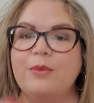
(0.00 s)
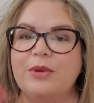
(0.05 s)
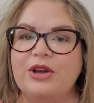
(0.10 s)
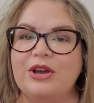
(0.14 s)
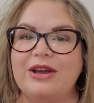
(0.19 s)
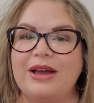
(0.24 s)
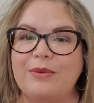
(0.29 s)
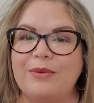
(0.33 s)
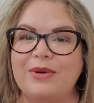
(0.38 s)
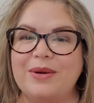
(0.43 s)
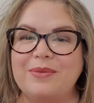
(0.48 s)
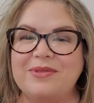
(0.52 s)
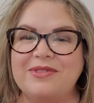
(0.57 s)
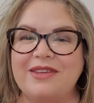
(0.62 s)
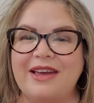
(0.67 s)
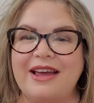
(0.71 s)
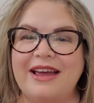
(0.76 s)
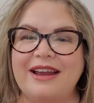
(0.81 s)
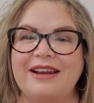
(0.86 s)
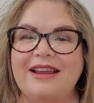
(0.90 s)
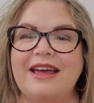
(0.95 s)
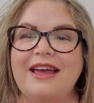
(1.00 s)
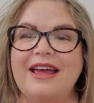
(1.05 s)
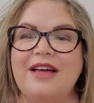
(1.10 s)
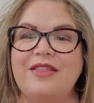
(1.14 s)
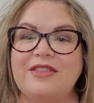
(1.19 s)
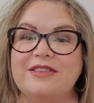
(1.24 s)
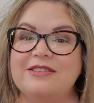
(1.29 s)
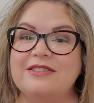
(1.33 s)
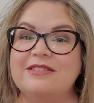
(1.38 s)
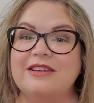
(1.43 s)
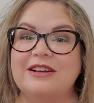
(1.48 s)
but you get what I'm saying.
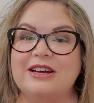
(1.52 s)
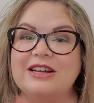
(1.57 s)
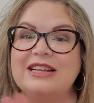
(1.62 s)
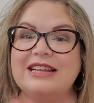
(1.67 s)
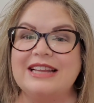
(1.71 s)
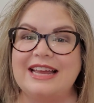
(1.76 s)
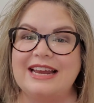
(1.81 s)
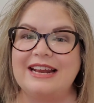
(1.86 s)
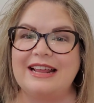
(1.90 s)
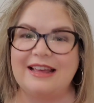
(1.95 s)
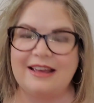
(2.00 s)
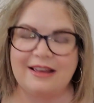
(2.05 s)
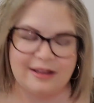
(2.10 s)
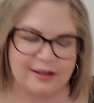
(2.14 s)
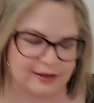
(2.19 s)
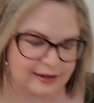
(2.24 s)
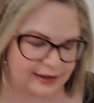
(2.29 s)
This is a cleaning